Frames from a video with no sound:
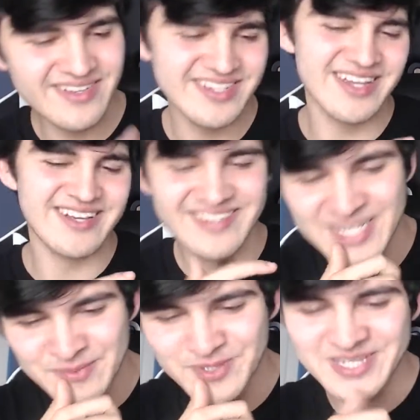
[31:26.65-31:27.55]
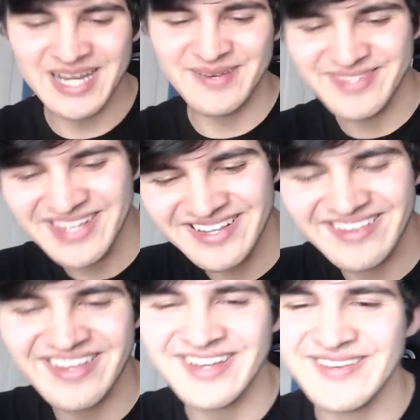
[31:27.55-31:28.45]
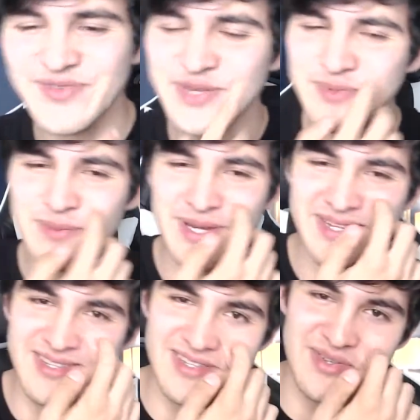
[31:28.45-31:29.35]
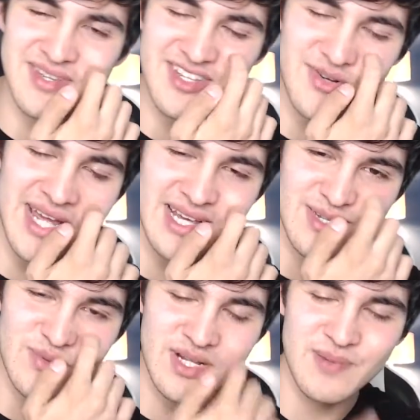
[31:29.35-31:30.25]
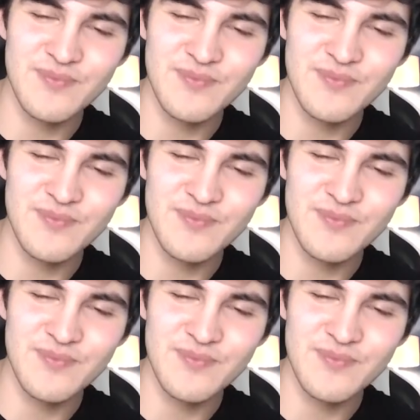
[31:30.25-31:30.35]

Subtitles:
like a simple times kind of thing implemented into the track as well.